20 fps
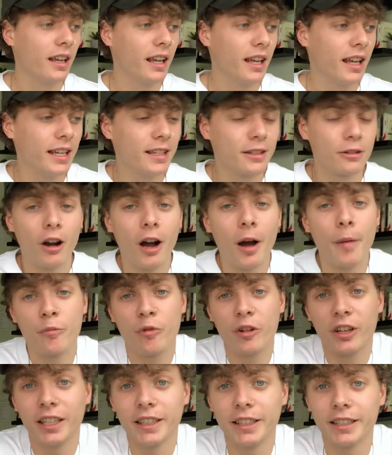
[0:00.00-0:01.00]
Is your
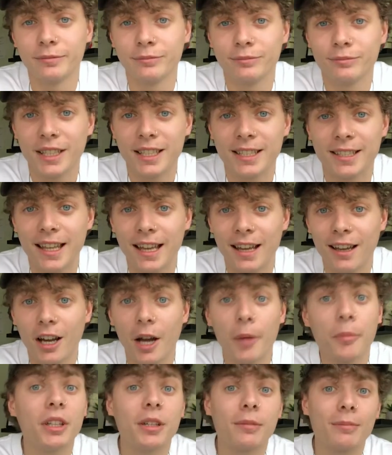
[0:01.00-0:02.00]
upbringing, is that
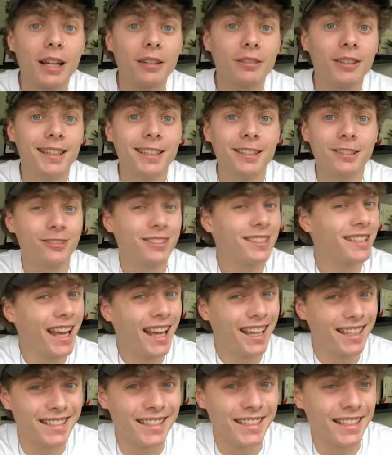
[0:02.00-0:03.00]
up in the mountains, or is that
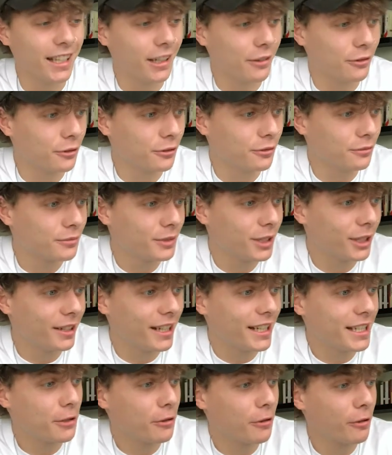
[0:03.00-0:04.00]
at sea level?
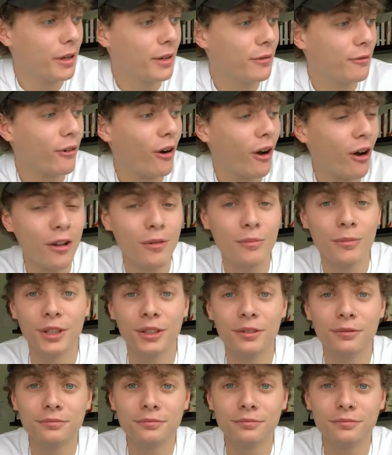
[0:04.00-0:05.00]
Is your
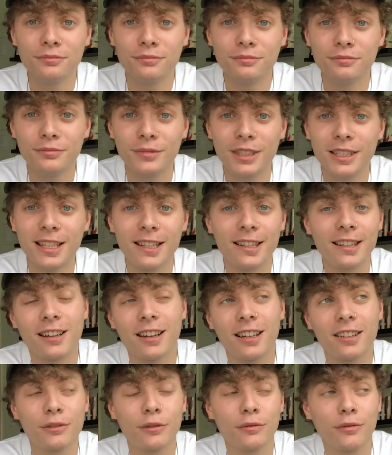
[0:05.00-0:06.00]
environment, is it the
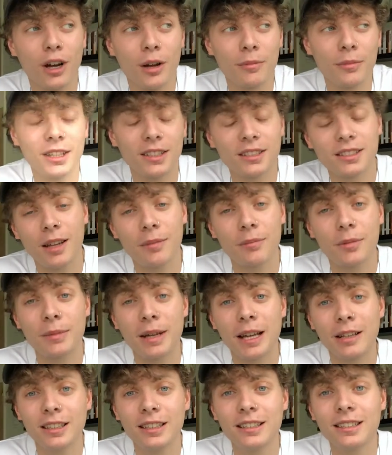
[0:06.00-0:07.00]
kind of environment that's up the
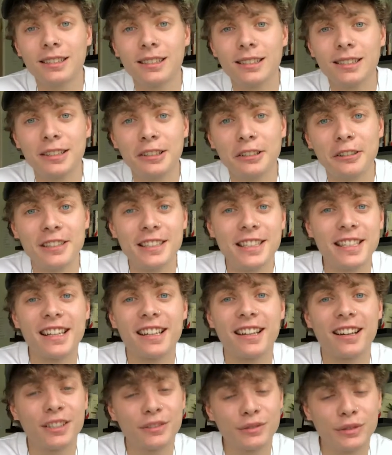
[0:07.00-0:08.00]
mountains, or is it the
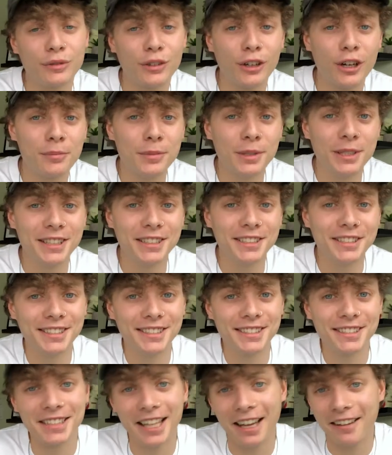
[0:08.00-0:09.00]
kind of environment
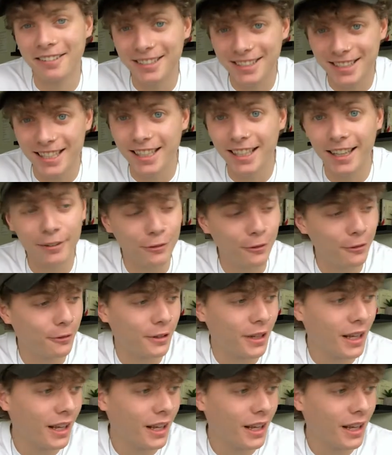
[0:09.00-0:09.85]
that's down at sea level?